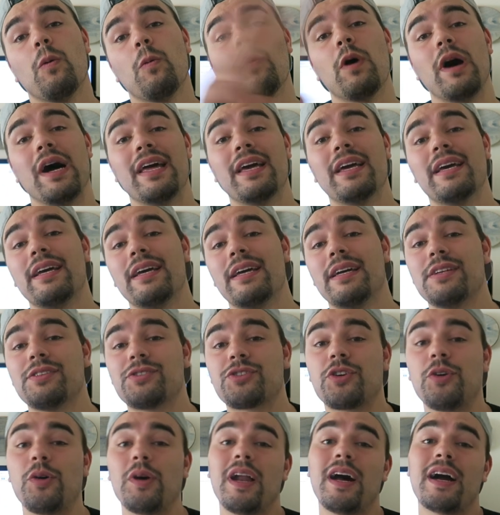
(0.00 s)
What
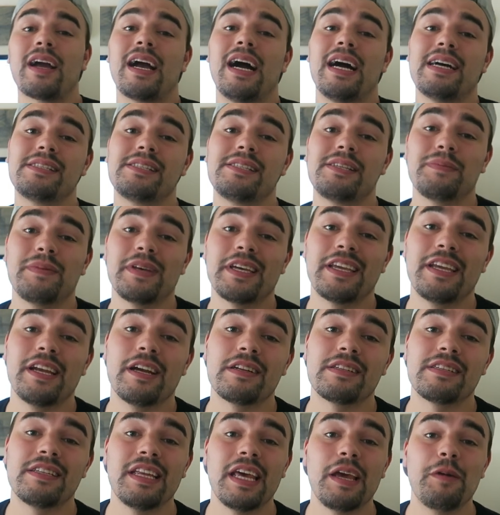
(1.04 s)
is going on, guys? T Blake
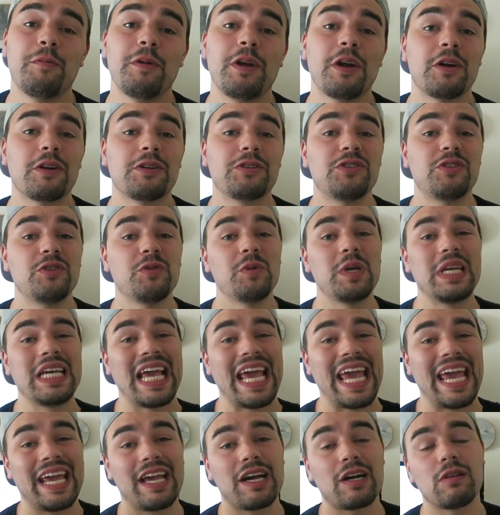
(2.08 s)
here. Today we are
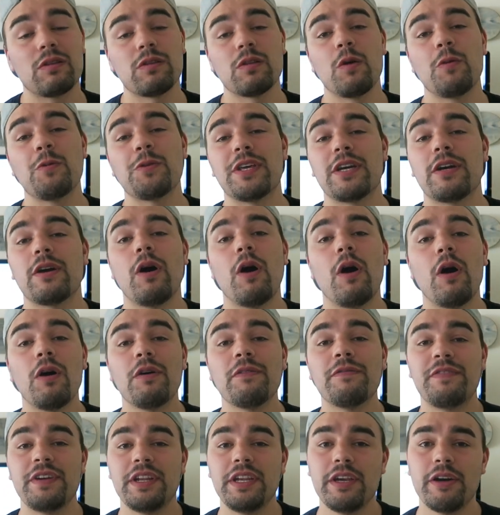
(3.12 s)
doing a clothing
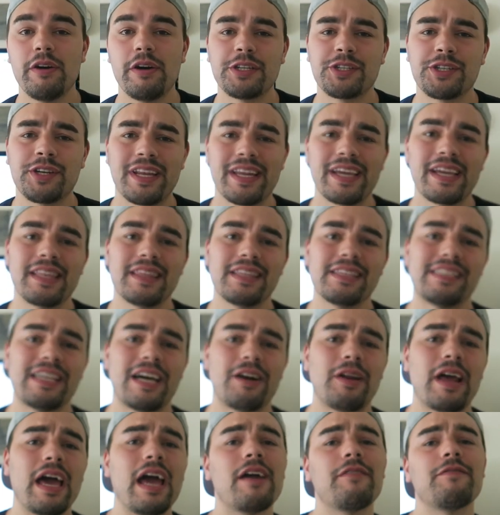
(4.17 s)
haul video. I try to get these
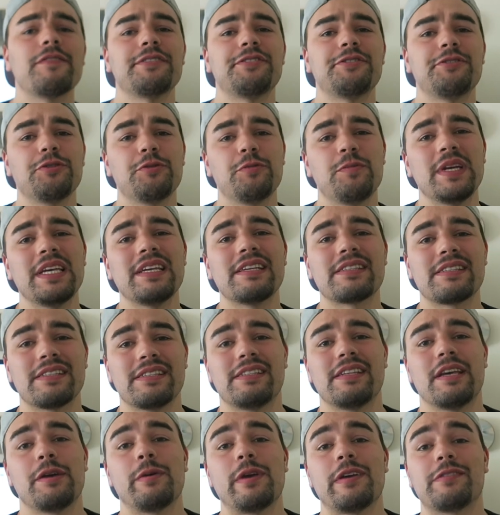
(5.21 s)
out every 2 weeks,
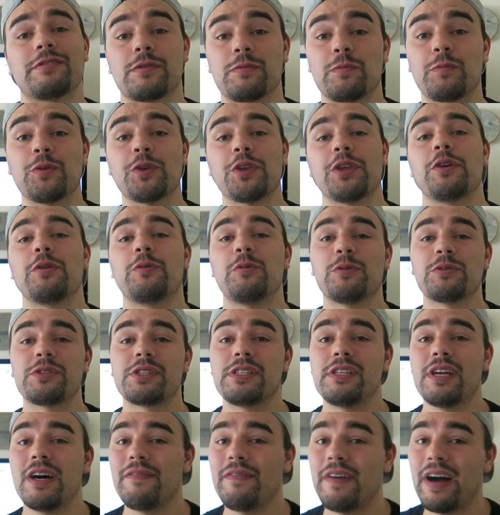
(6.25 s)
and today we have some really cool
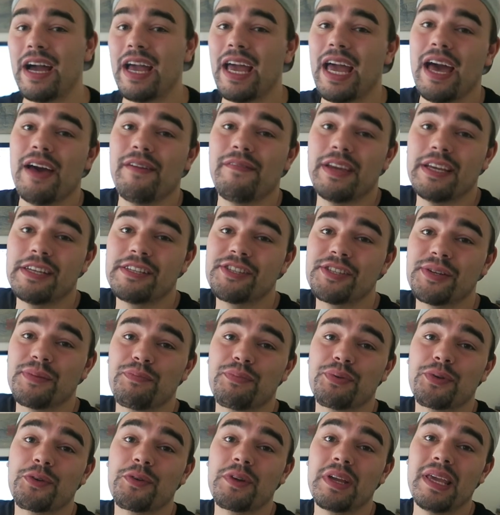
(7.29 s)
stuff. I have a
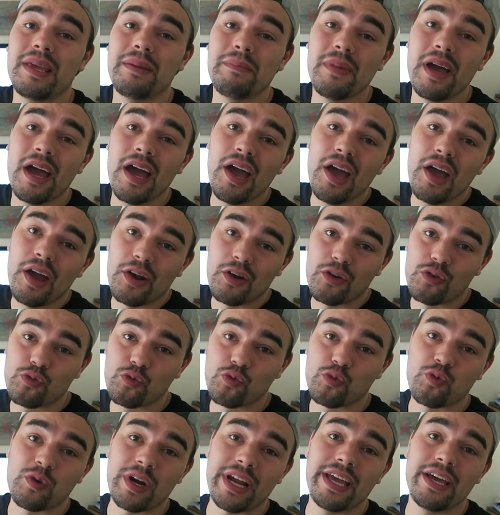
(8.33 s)
Supreme
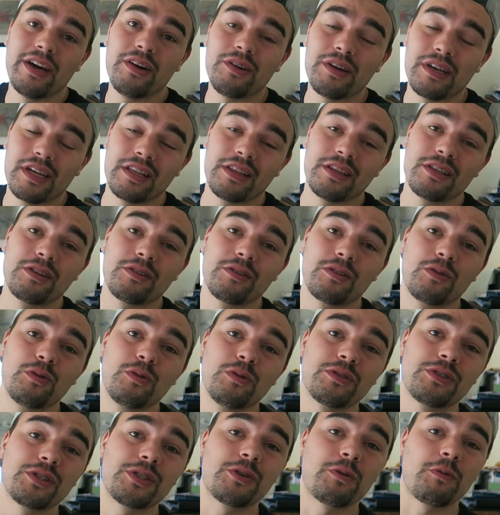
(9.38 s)
grail and a little
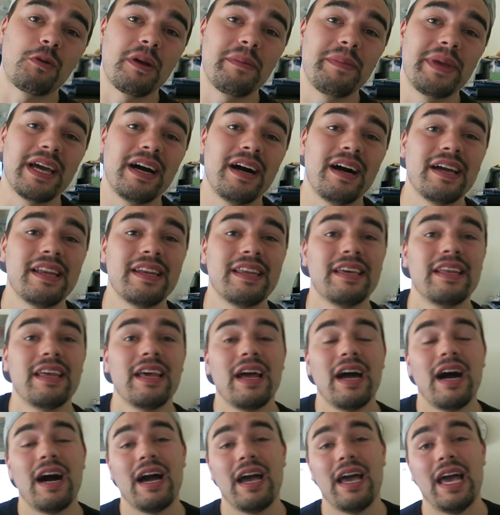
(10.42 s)
cool story behind it.
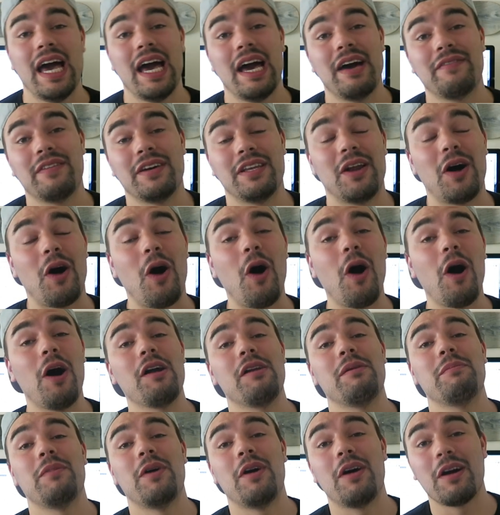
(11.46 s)
I have an
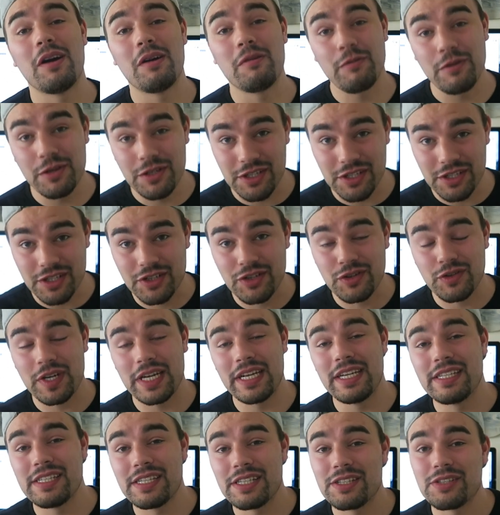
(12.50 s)
Audemars, which is
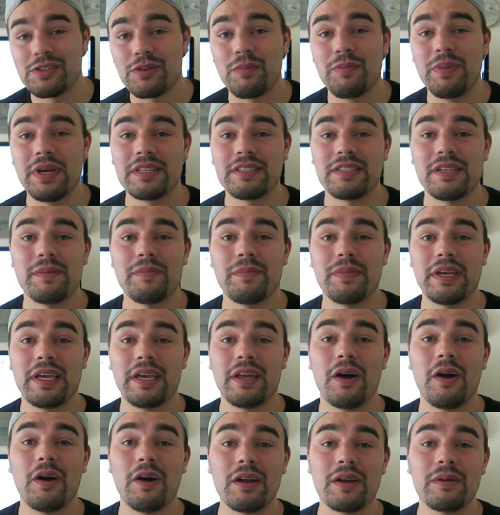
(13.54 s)
crazy, so picked up
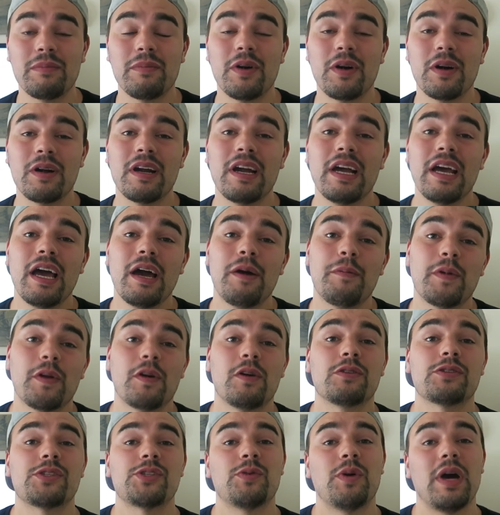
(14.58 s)
an Audemars, and we
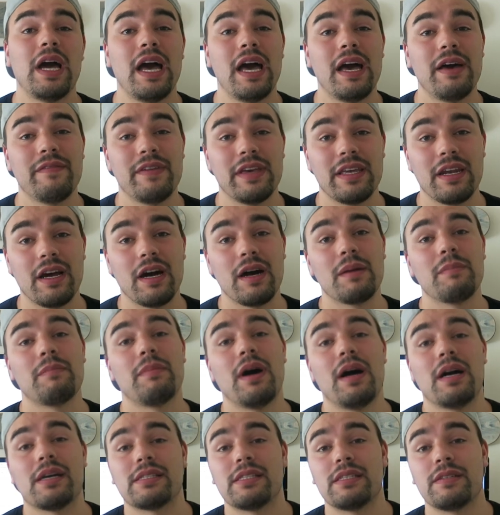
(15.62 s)
also have an
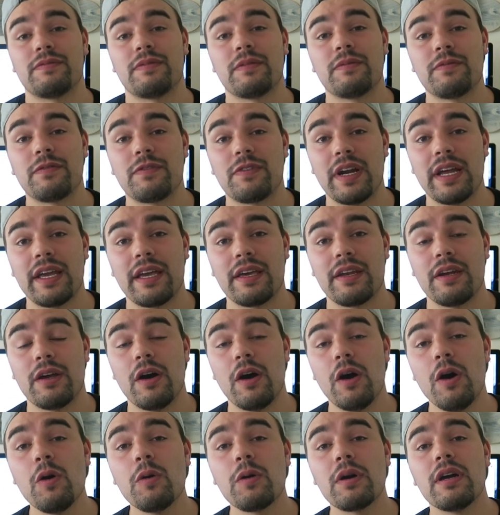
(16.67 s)
unboxing from Frank and
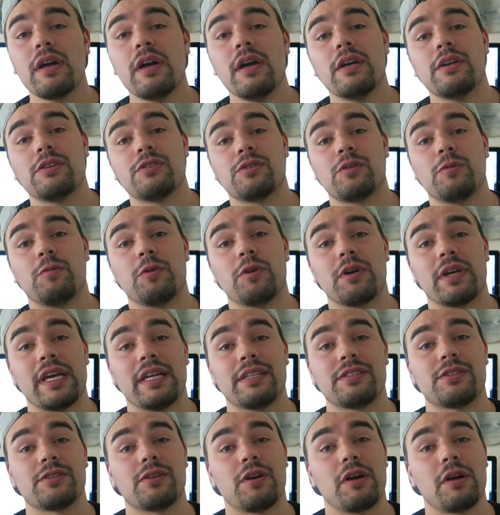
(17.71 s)
Oak. So we'll
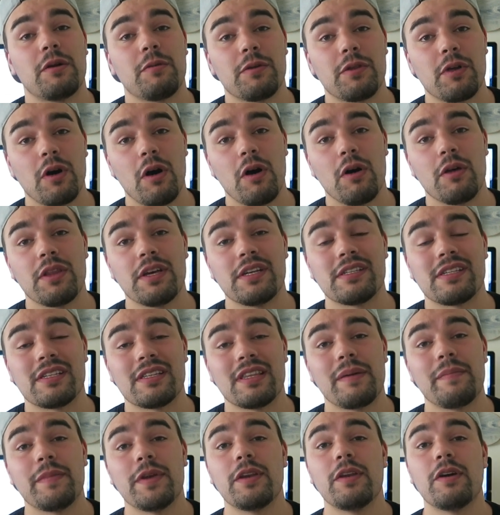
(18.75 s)
get started with all this,
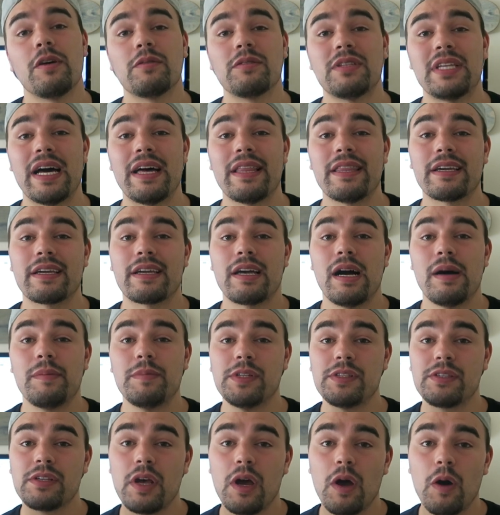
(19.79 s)
and let me know down in the
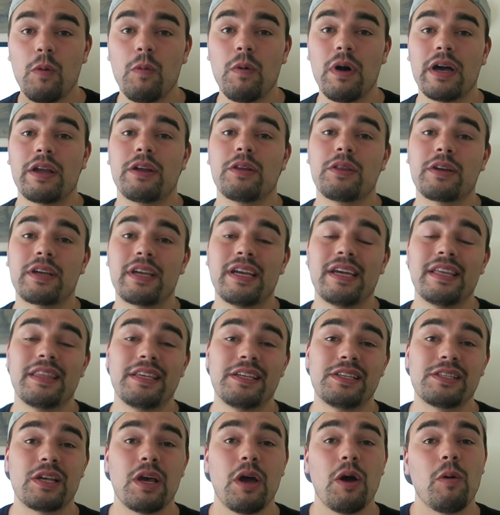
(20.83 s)
comments while you're looking at
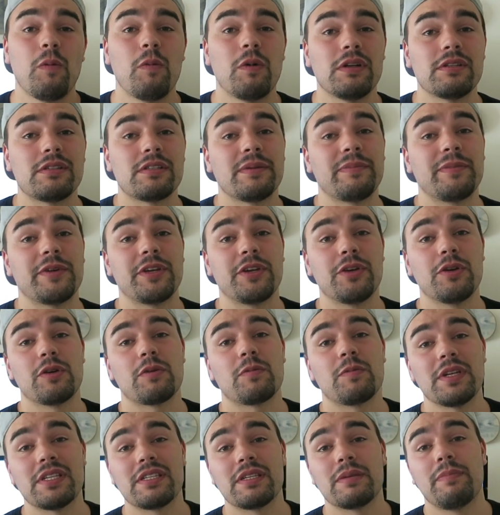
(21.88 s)
these what some of
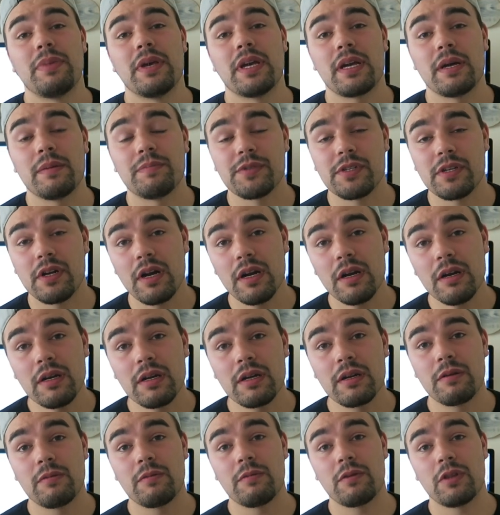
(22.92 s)
your recent pickups are,
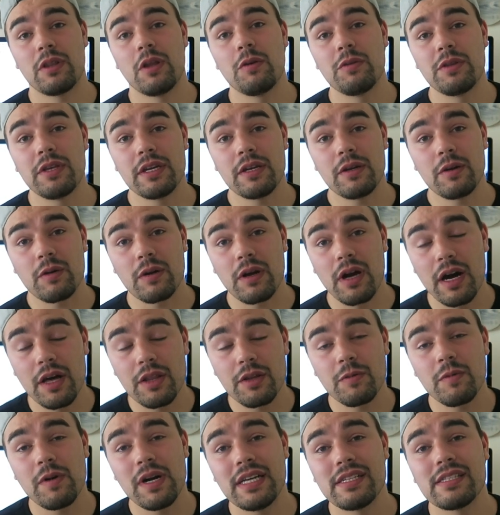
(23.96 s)
clothing or
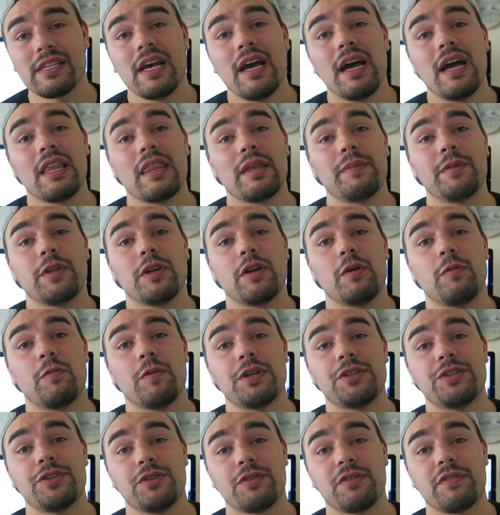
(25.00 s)
otherwise, and let me know
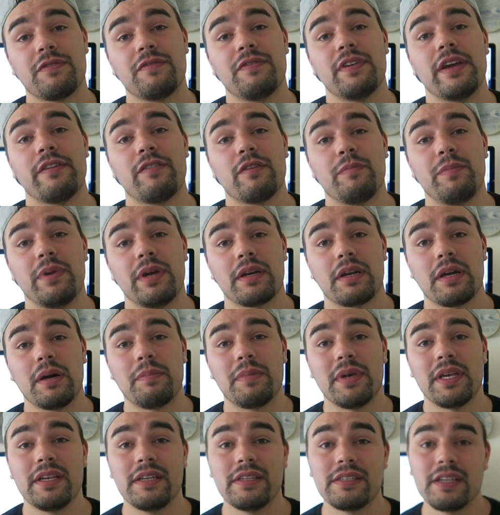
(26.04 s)
what your favorite
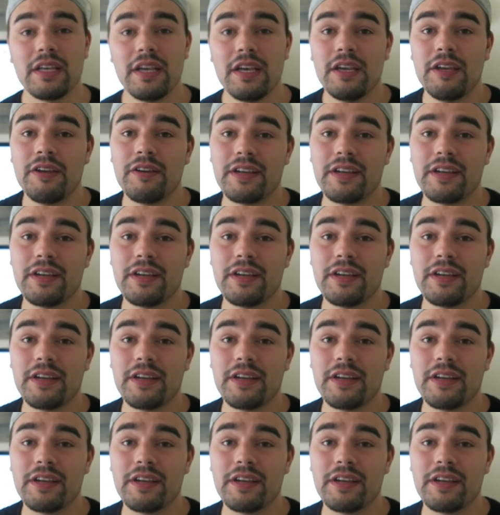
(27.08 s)
pickup is.